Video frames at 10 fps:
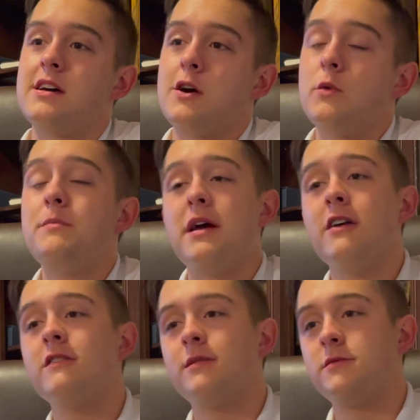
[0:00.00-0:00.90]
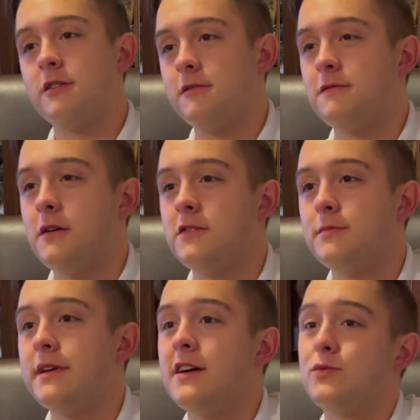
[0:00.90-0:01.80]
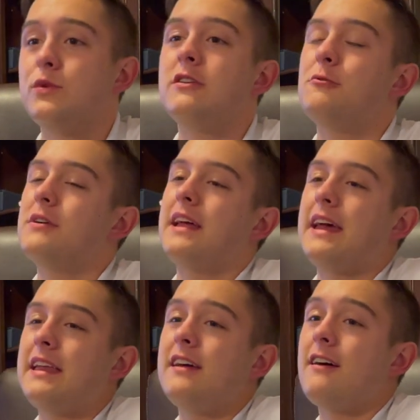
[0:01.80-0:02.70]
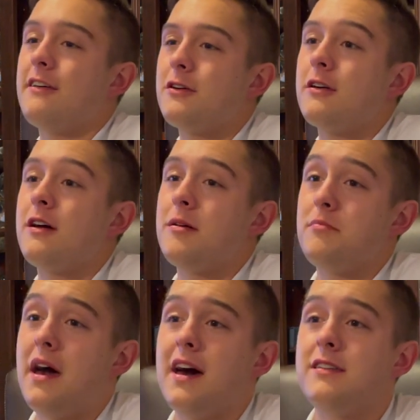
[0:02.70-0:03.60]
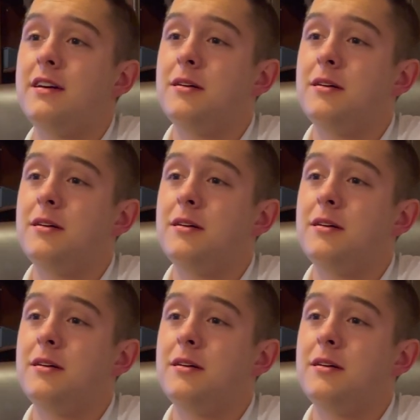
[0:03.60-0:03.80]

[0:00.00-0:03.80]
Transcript: We paired them to the phones because we don't want any other bad,